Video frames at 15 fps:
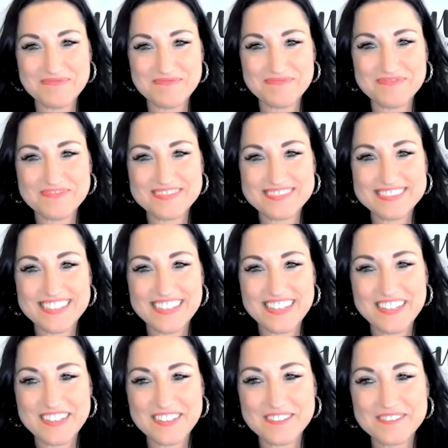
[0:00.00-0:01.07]

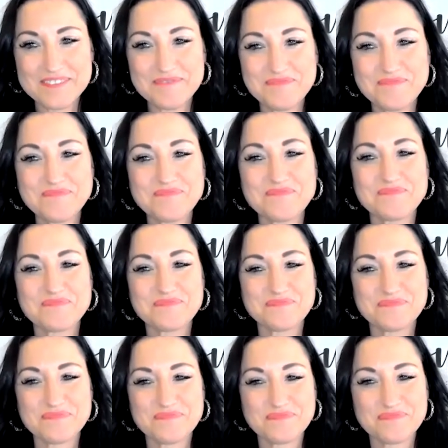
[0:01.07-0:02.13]

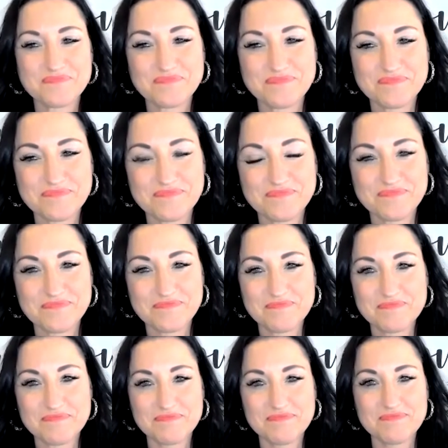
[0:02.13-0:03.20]

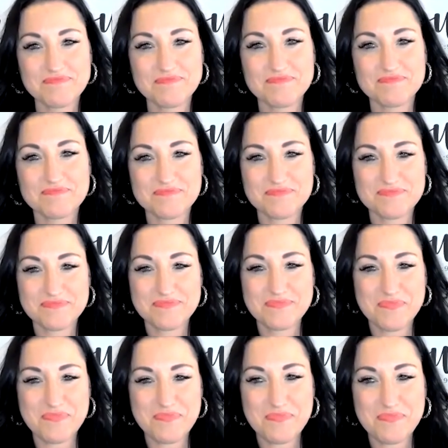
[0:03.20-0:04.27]

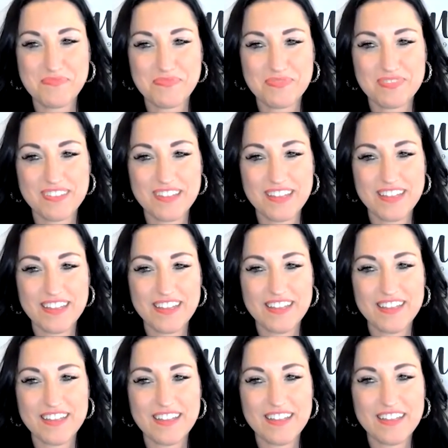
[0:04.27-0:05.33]

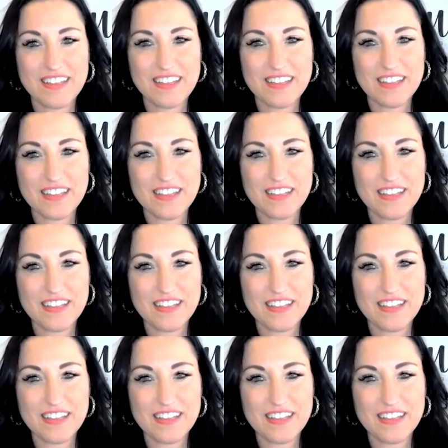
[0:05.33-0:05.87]
This person isn't speaking.